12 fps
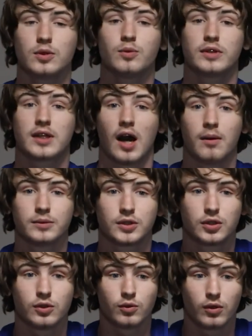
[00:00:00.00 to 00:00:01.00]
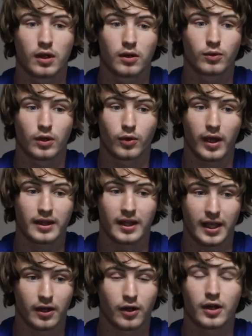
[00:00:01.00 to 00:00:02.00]
we would come to regret
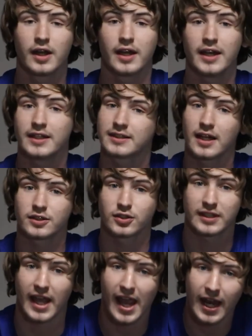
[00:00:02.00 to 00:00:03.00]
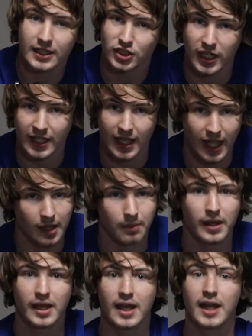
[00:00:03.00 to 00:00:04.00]
later, it is not just a handshake
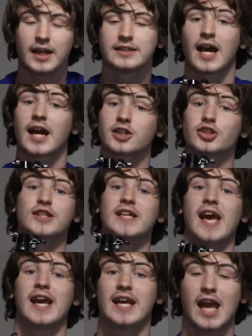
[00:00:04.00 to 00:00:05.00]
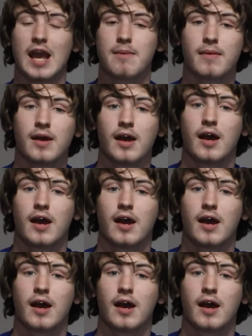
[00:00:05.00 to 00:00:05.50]
game. It is actually a game